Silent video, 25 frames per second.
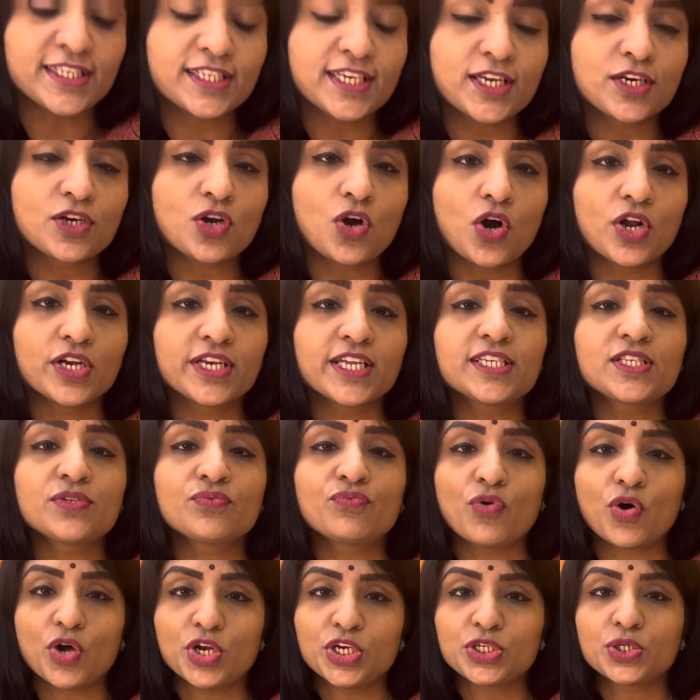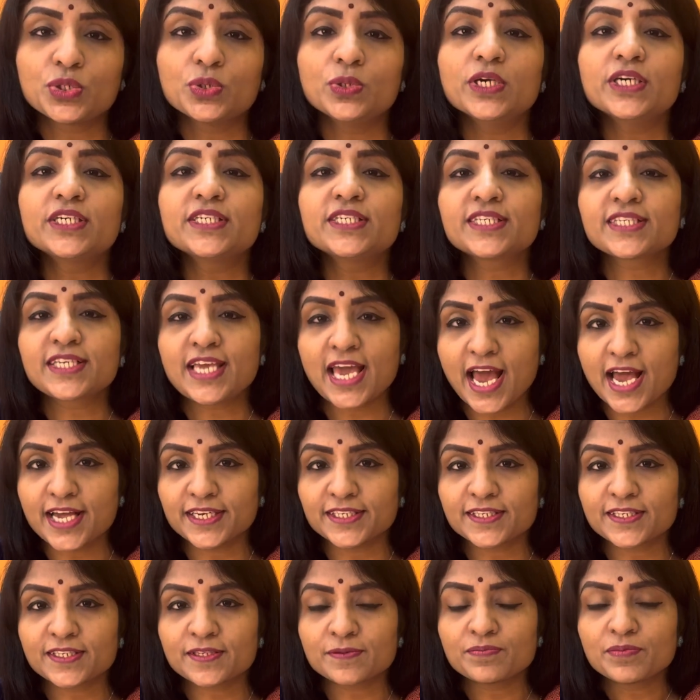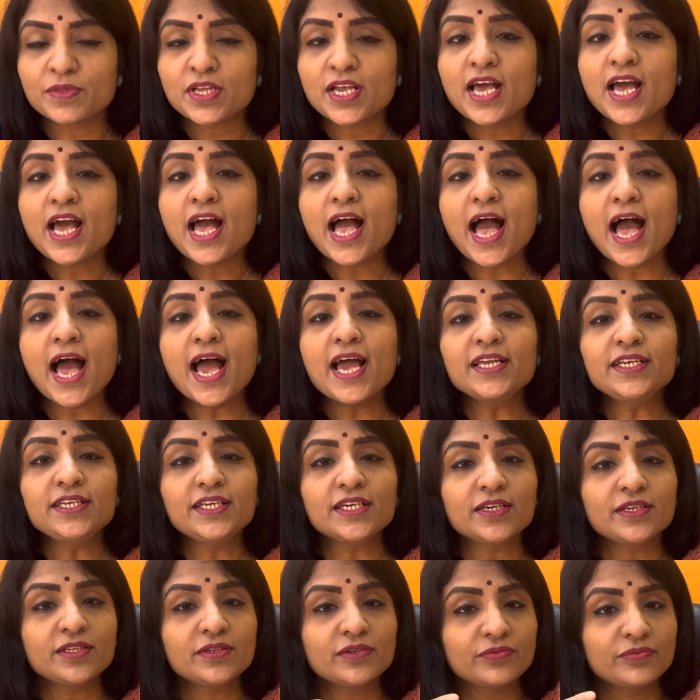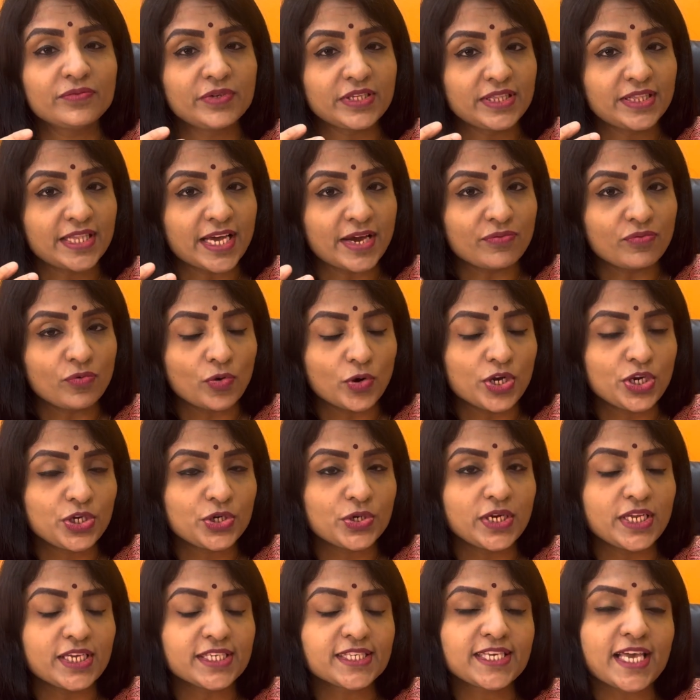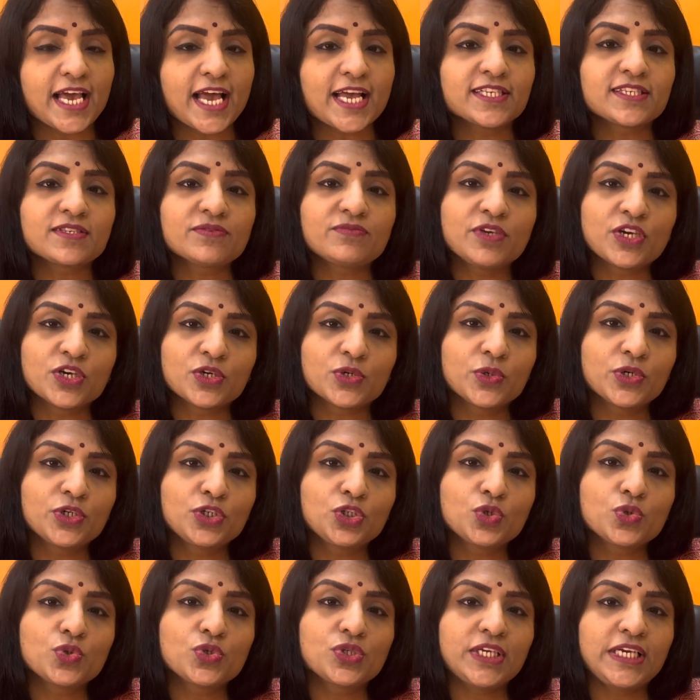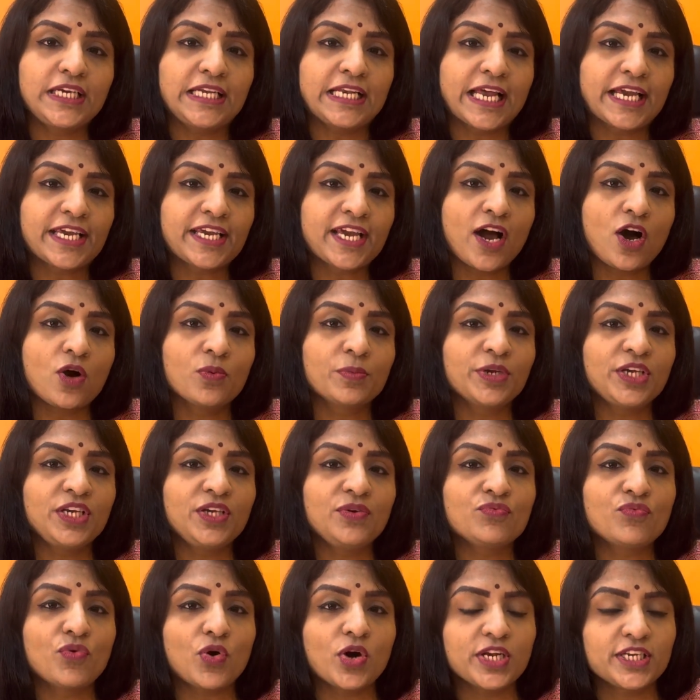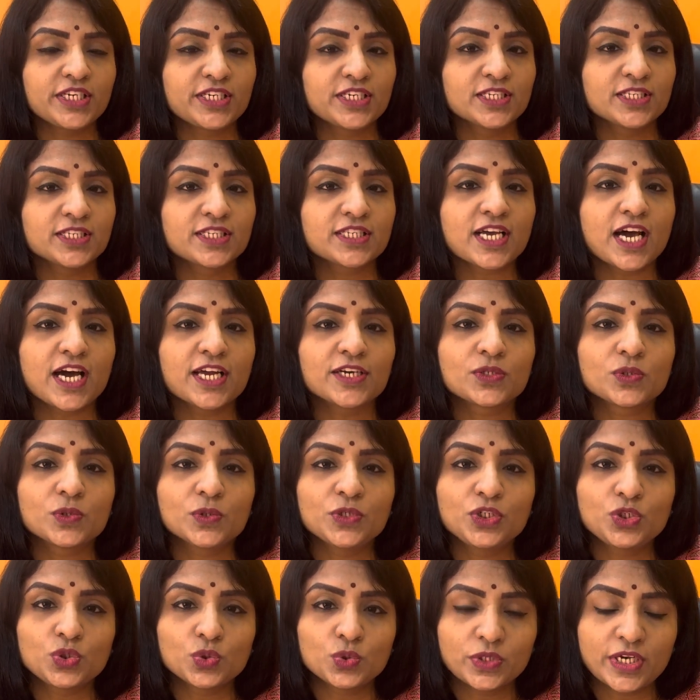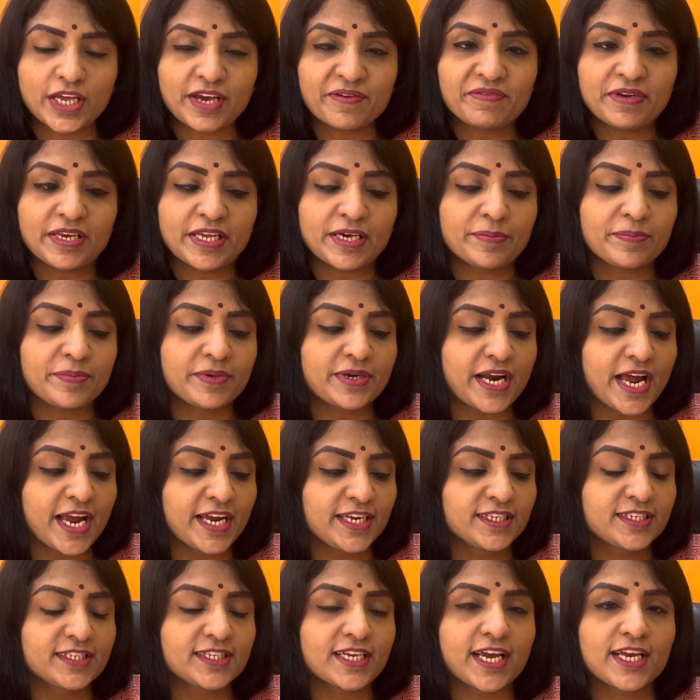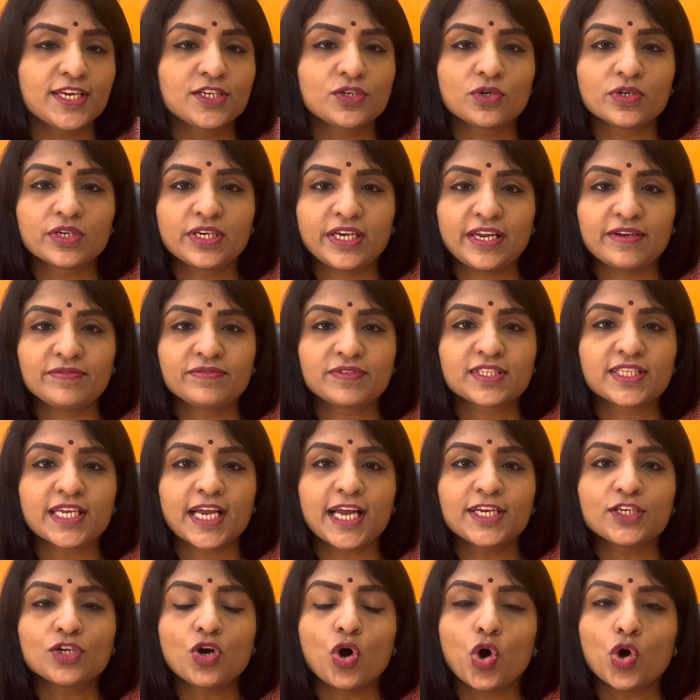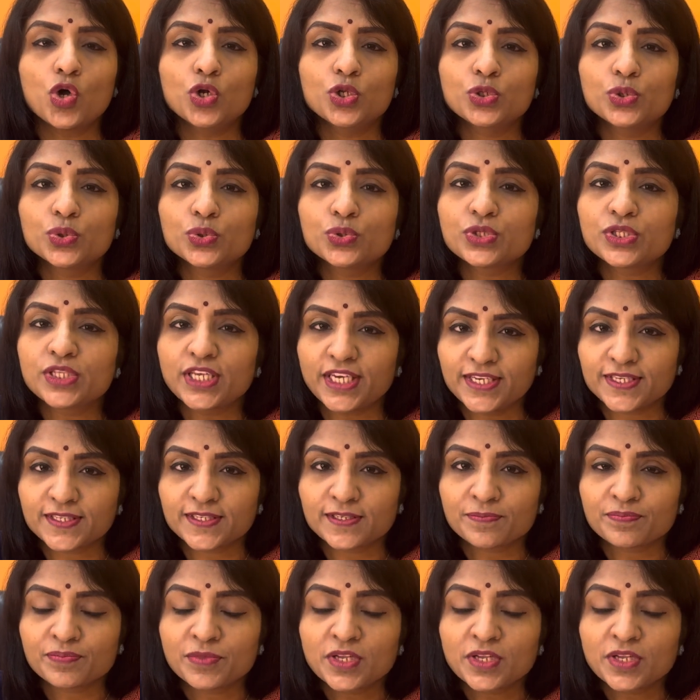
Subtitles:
are called as follicular scans. And with the follicular scans, we are going to see like how many follicles are going to develop, right side or left side, all those things.